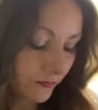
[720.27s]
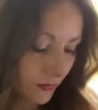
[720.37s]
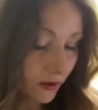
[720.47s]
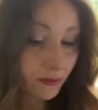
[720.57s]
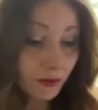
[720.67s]

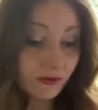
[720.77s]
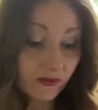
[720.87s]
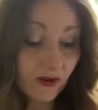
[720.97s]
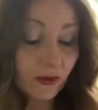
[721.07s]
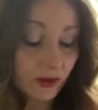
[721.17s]
I'd move if
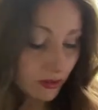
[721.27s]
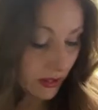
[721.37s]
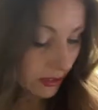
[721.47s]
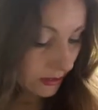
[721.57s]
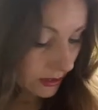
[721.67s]
I were you,
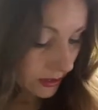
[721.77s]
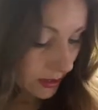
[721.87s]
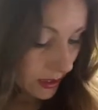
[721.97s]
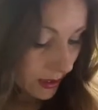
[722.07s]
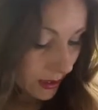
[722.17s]
Katie.
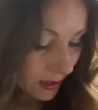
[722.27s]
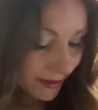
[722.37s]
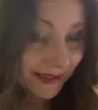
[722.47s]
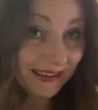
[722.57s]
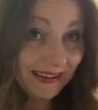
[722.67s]

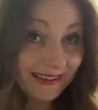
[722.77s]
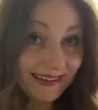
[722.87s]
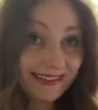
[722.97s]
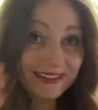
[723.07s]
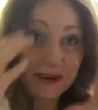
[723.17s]

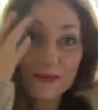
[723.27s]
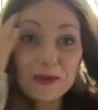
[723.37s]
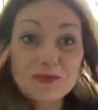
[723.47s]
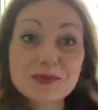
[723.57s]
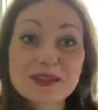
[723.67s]
Let's hope
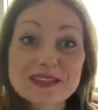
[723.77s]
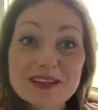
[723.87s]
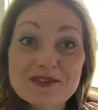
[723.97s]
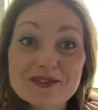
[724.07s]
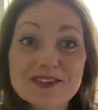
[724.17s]
those books
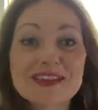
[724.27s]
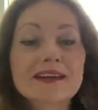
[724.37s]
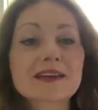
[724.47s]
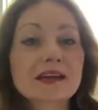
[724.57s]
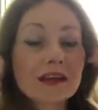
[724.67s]
don't fall down
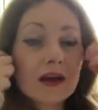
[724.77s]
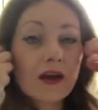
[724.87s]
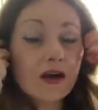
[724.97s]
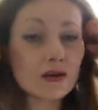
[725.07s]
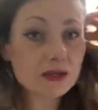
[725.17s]
again.
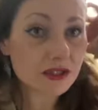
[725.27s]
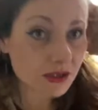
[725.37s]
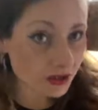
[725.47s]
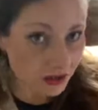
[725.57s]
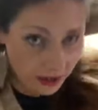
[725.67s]
Oh, did
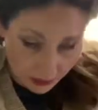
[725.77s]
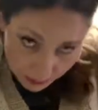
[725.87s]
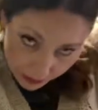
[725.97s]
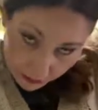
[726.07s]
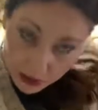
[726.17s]
you see,
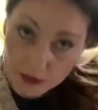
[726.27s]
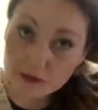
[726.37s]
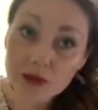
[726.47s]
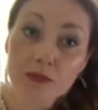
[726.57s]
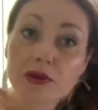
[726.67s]
by the way, I've
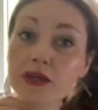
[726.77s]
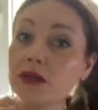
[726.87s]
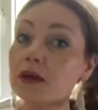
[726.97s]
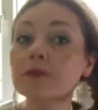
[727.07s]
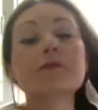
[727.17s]
got
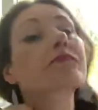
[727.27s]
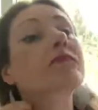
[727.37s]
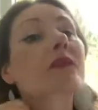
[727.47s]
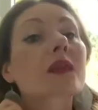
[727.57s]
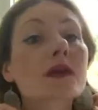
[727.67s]
my
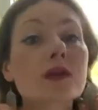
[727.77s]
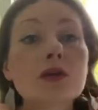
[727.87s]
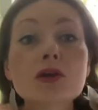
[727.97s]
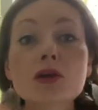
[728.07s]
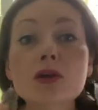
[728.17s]

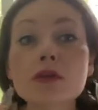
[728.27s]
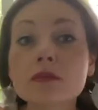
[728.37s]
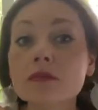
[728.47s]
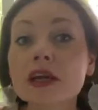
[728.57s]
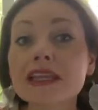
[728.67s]

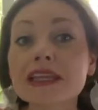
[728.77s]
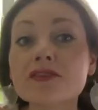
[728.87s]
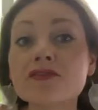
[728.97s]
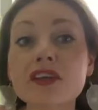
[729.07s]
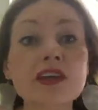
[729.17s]
my
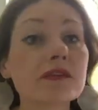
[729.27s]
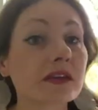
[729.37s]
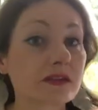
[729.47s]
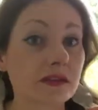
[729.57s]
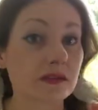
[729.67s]
leaf
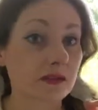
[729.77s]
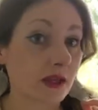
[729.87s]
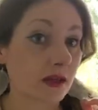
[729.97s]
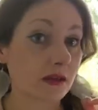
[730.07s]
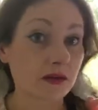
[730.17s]
earrings in
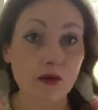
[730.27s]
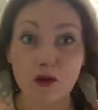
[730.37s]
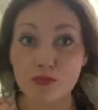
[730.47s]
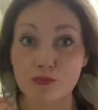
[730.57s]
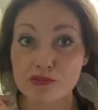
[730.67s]
today,
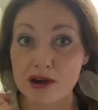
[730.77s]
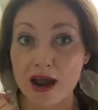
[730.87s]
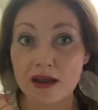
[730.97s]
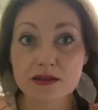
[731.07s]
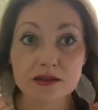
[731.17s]
on
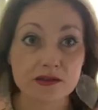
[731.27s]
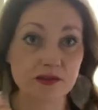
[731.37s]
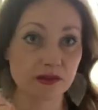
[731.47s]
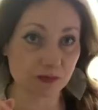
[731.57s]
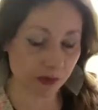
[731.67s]
brand for
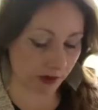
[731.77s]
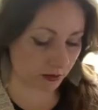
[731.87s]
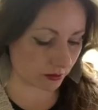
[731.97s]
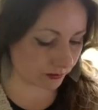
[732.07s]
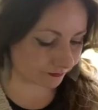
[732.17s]
the
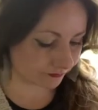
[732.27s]
Springathon.